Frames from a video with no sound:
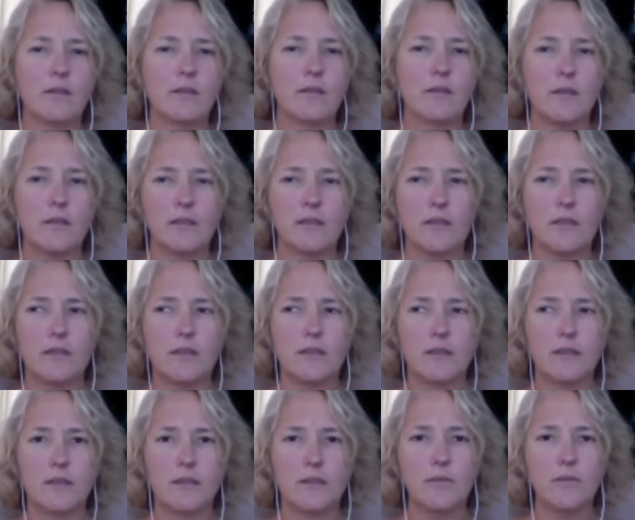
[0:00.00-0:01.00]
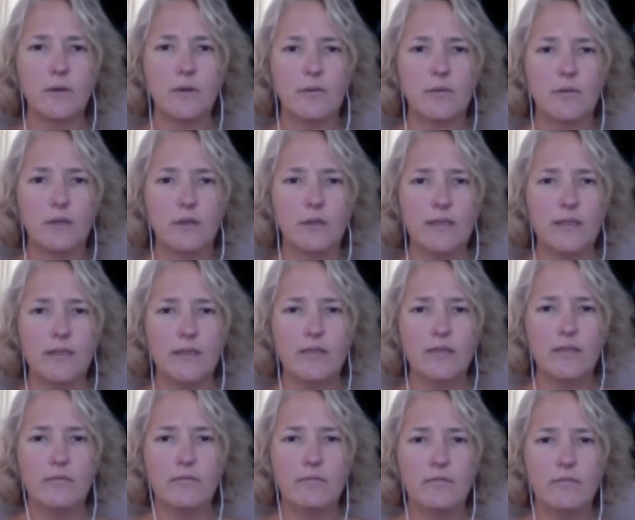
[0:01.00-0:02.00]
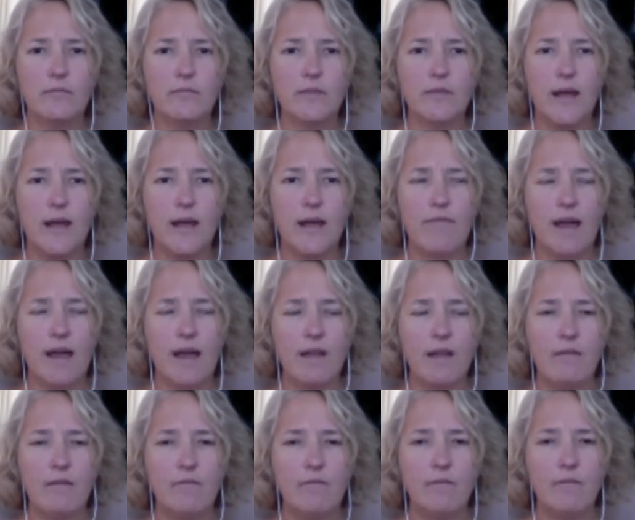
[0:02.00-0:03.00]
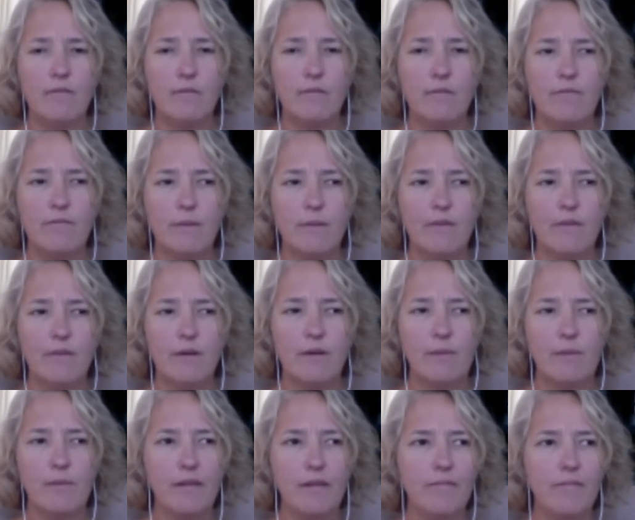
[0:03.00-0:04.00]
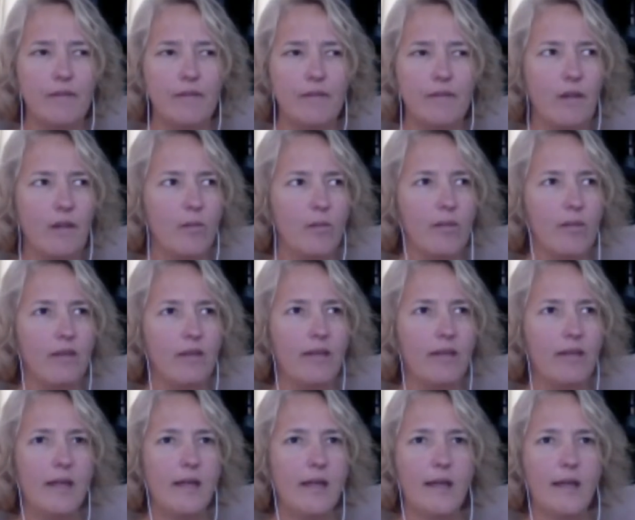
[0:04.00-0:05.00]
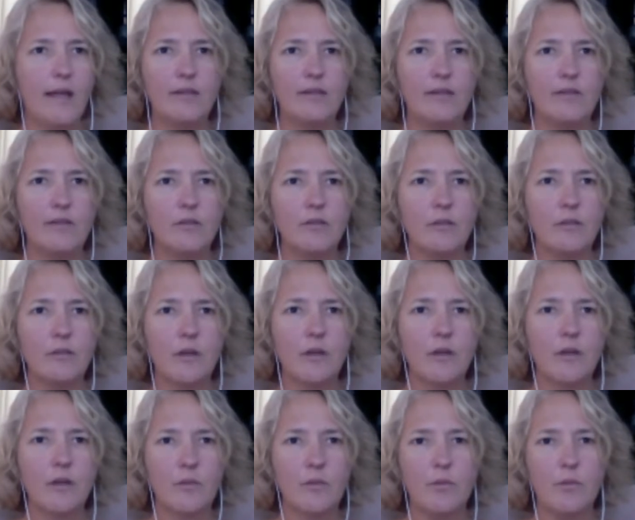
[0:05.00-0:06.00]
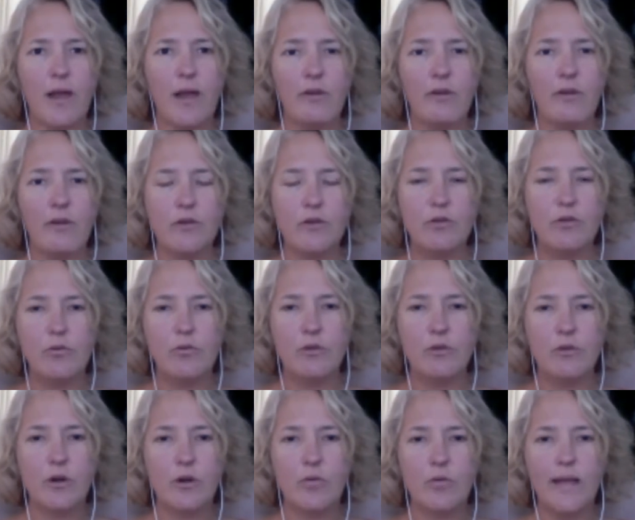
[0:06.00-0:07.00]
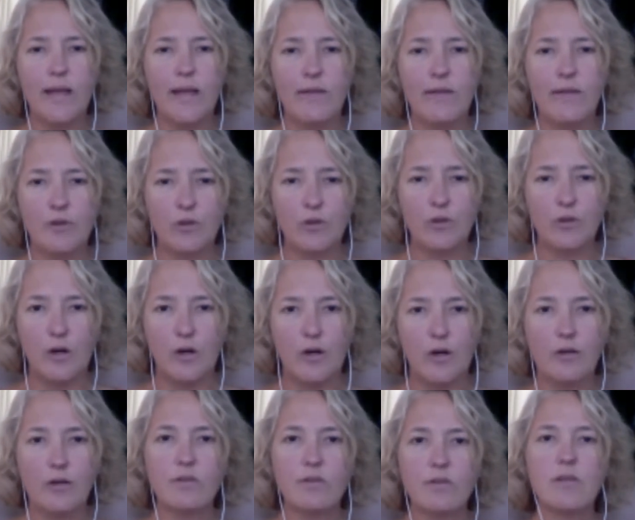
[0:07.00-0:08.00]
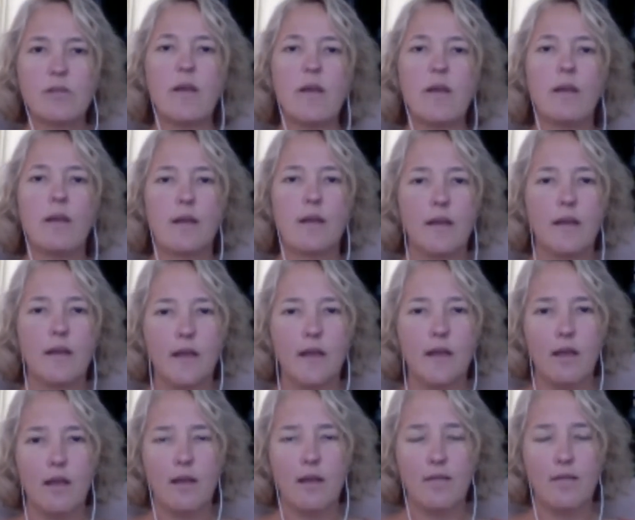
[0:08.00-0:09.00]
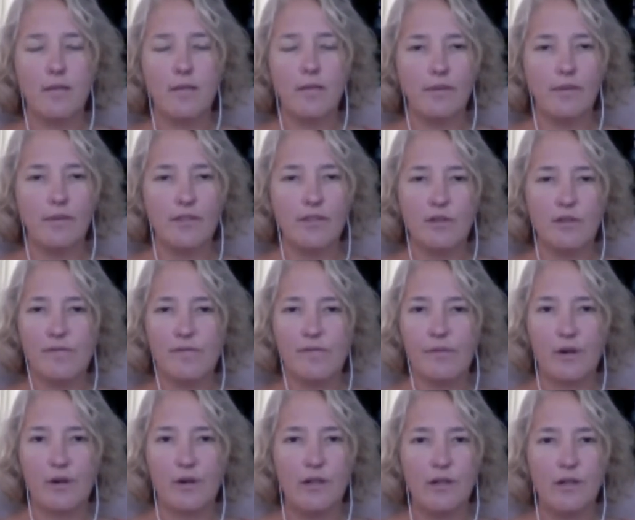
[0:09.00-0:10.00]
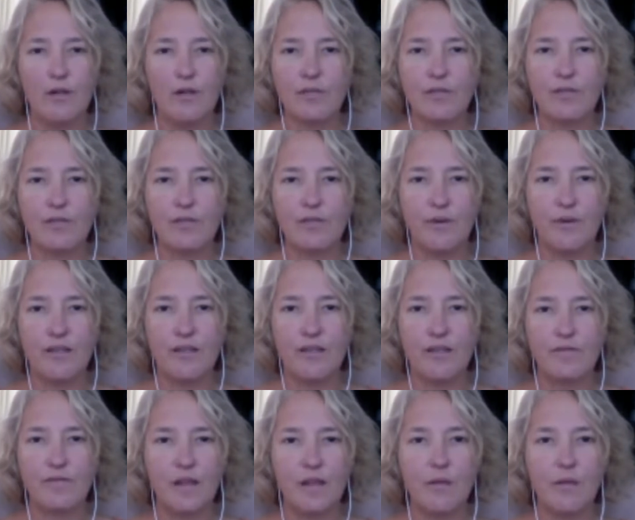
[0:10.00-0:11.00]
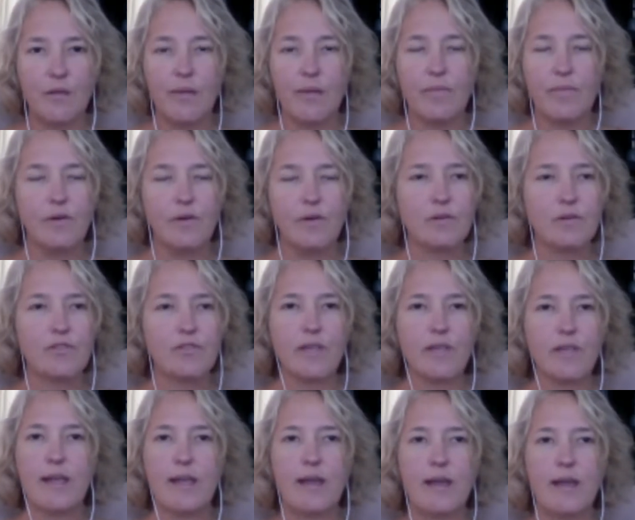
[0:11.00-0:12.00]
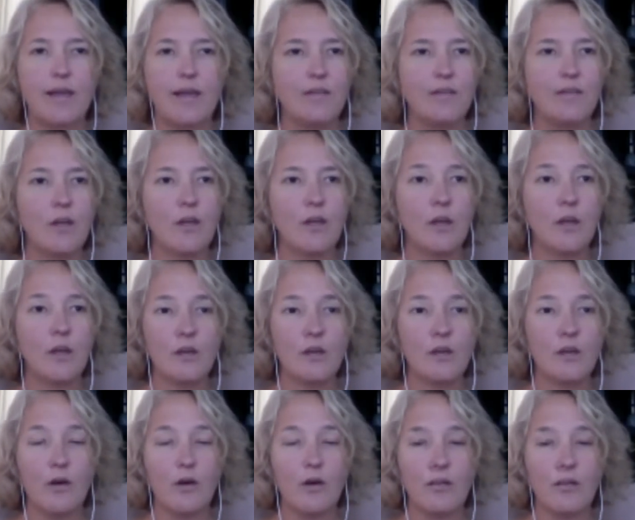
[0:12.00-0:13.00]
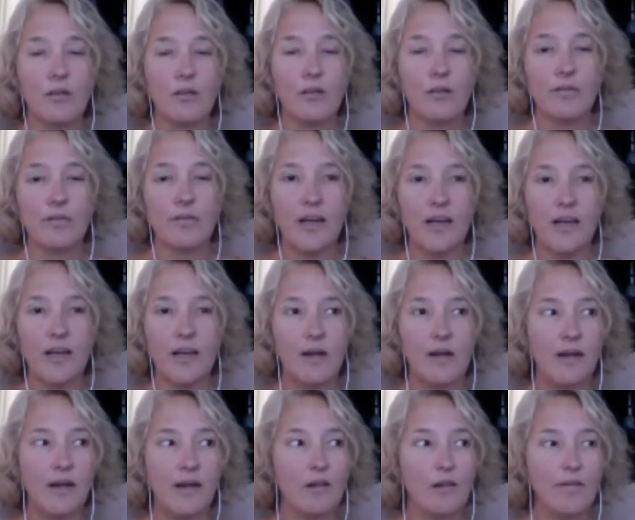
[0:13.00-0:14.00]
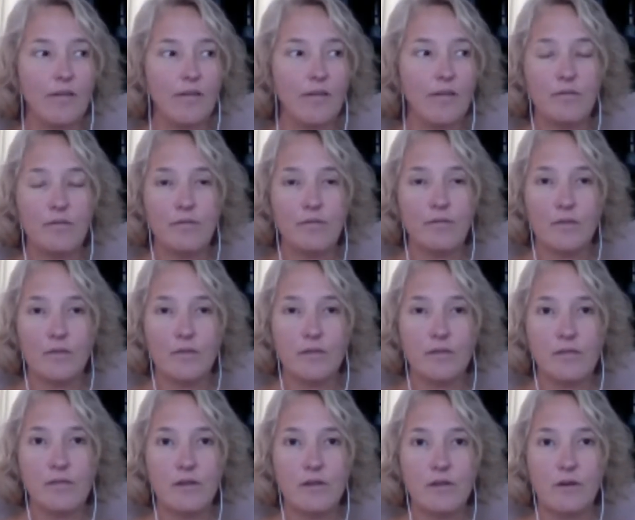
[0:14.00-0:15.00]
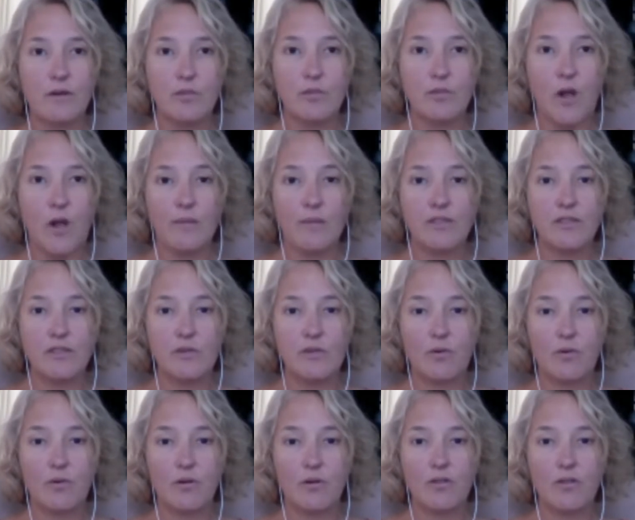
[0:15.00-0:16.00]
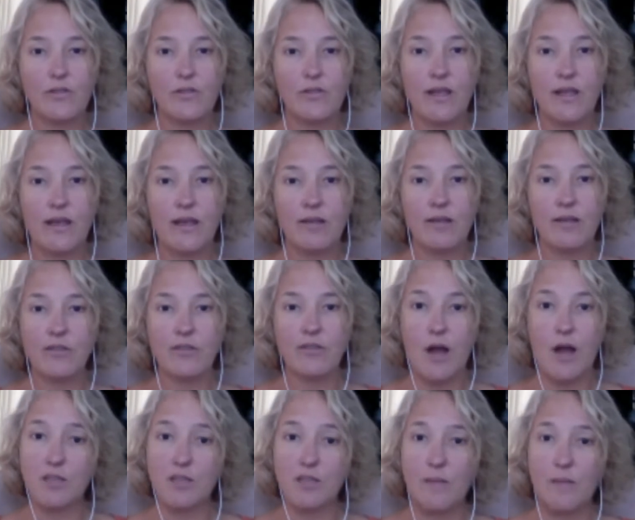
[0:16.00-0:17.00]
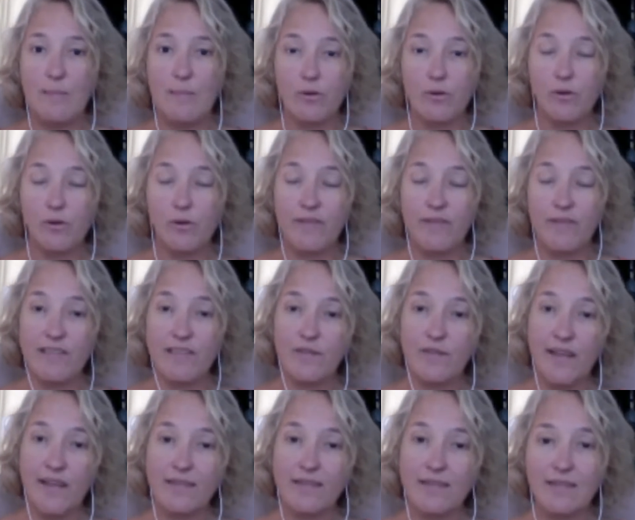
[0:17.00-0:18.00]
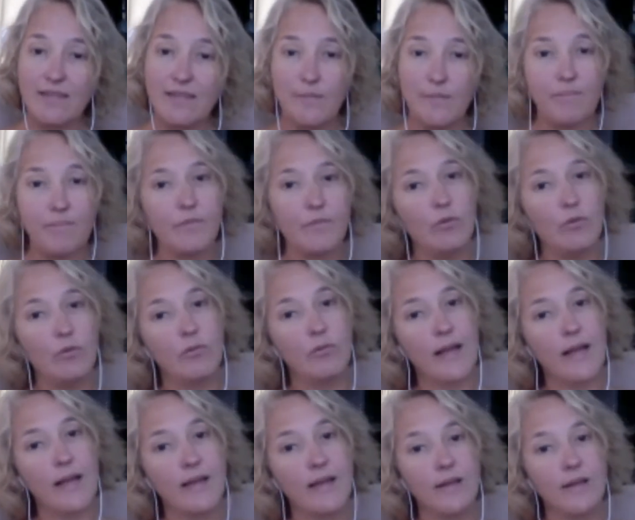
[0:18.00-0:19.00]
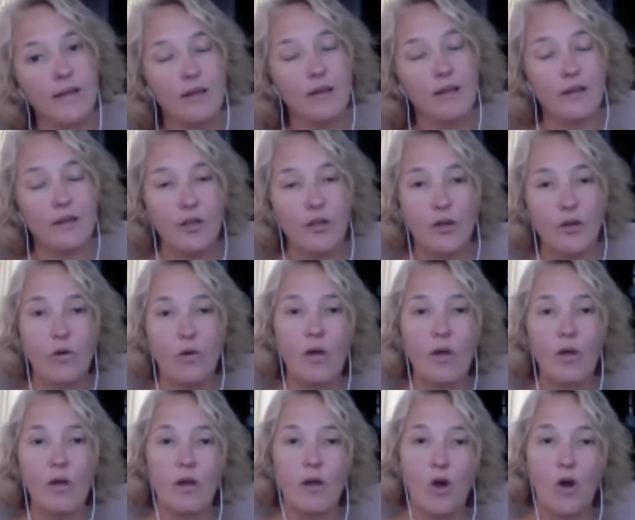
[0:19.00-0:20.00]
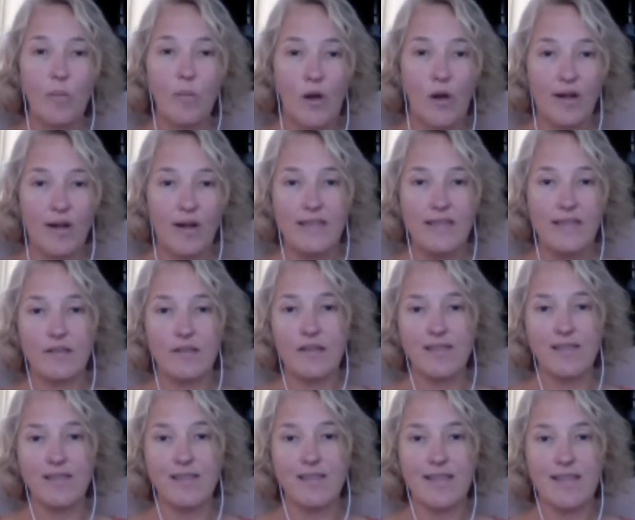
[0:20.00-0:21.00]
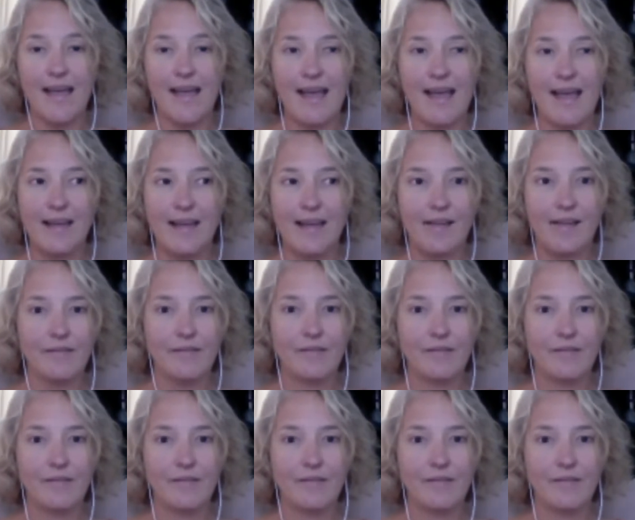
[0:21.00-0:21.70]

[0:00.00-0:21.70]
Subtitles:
we don't really have that availability, and we'd rather you, make phone calls and list your 30 closest friends and family members and go to the vitamin aisle of these, department stores and talk to people face to face and do home parties and things like that. And